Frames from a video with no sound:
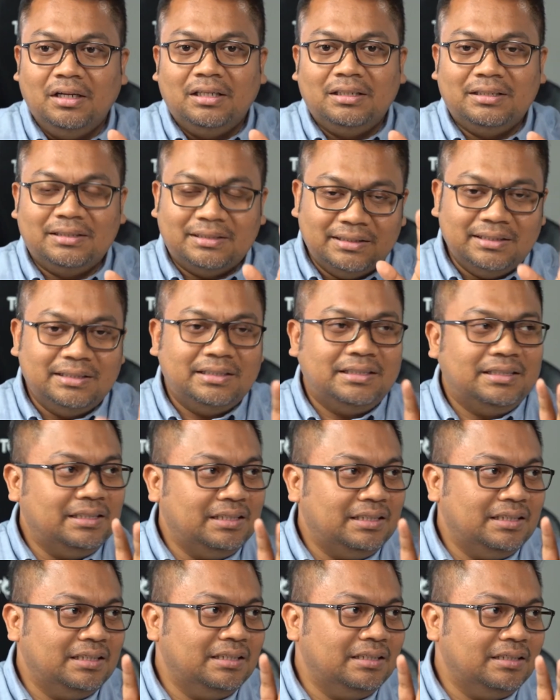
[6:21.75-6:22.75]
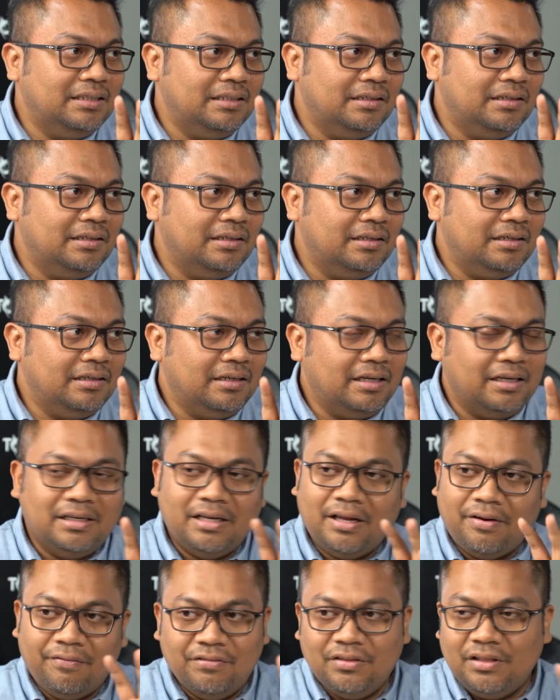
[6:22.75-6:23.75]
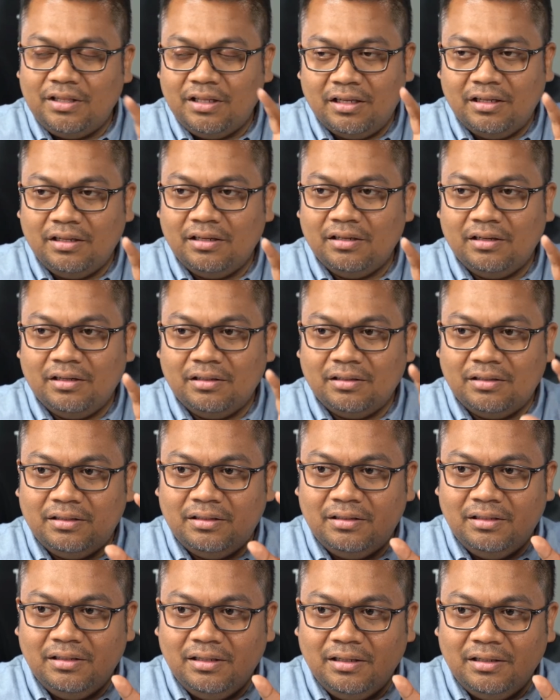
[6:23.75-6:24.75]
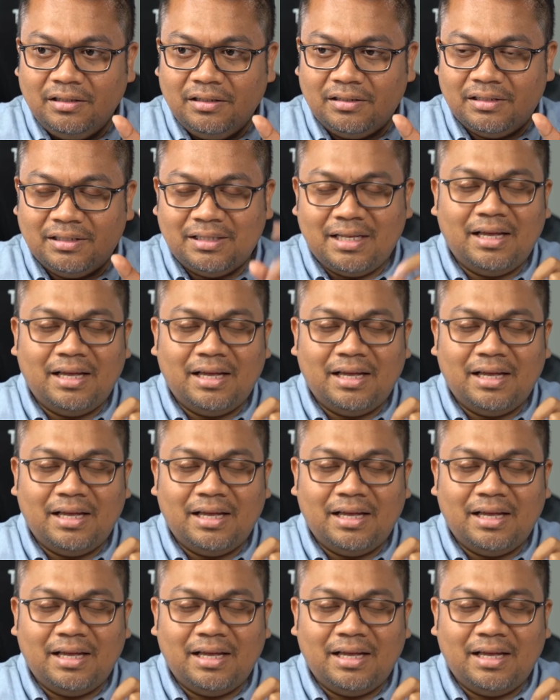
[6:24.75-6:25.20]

the city and everything, is